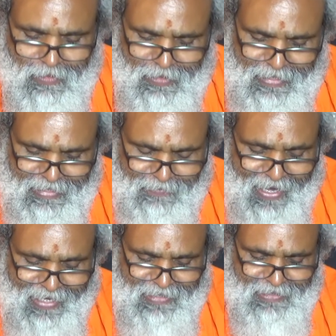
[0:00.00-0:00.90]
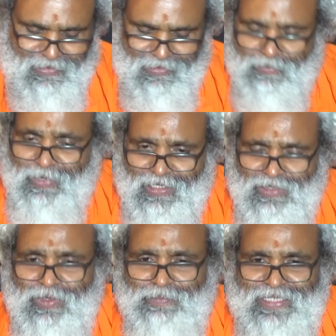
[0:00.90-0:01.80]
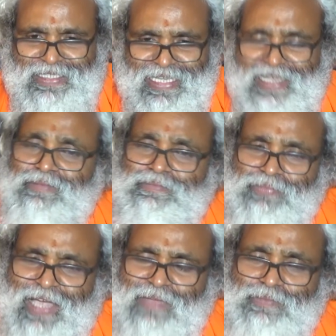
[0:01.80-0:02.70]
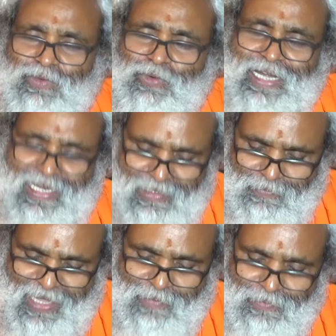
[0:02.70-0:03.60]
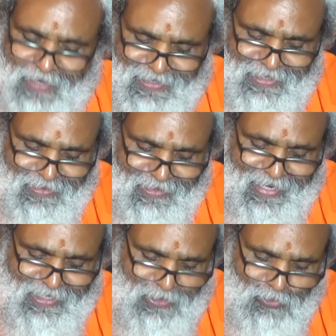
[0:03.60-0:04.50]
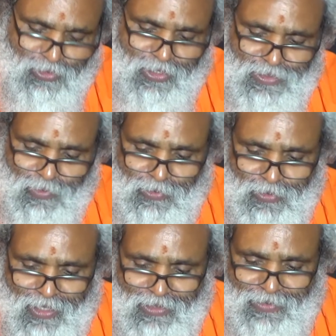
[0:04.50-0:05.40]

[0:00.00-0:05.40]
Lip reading: It divides, because we will be seeing five. What are the five? Because in the next sutra is going to talk, so